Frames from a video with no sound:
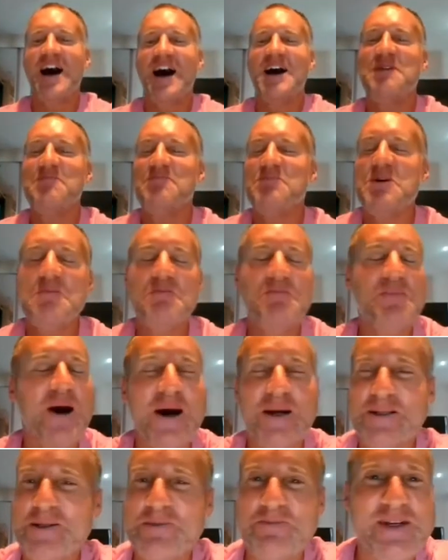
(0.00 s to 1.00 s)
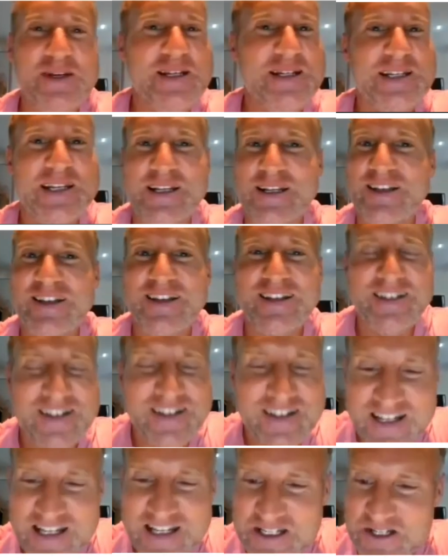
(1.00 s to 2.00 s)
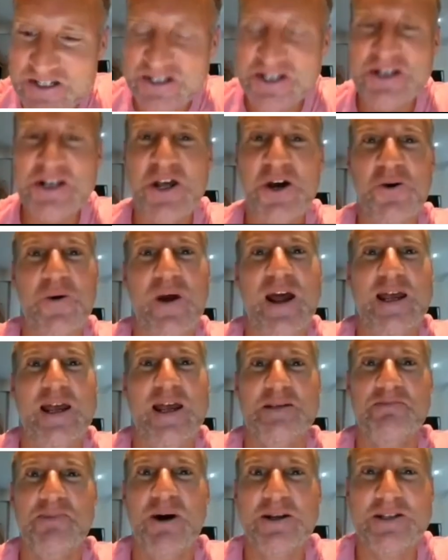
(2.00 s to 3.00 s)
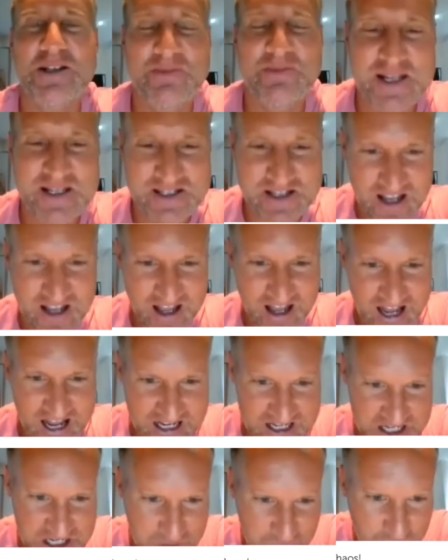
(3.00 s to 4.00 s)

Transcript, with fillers: Uh, but Bartleby, he doesn't know where his bottom is, and he